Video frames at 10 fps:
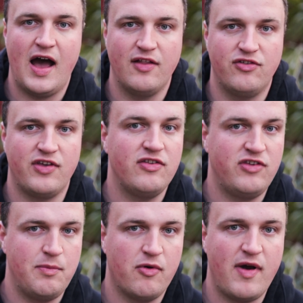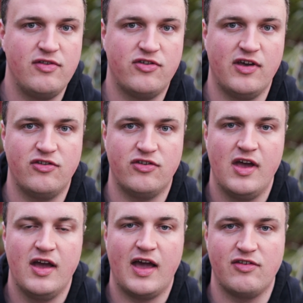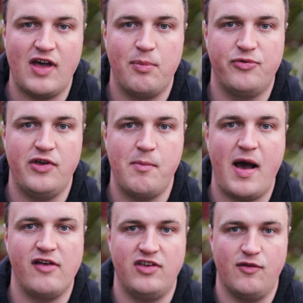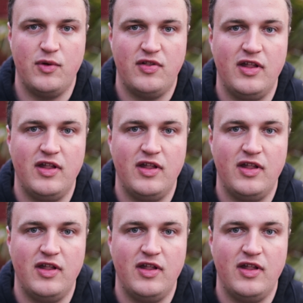and Zanzibarensis gets absolutely massive with